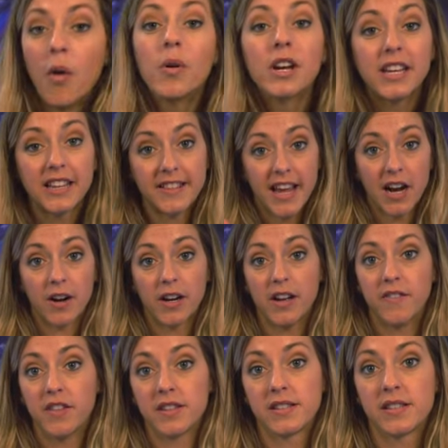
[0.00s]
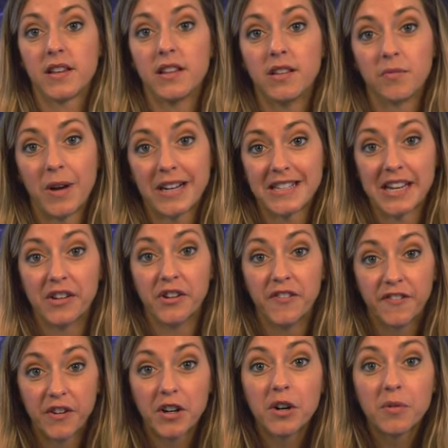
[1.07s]
I want to get the area of this rectangle
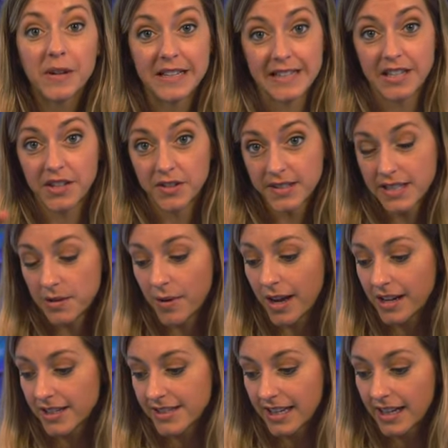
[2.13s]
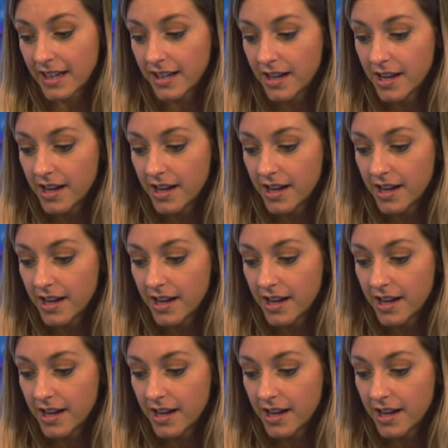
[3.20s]
for a reason. You'll see why in a second.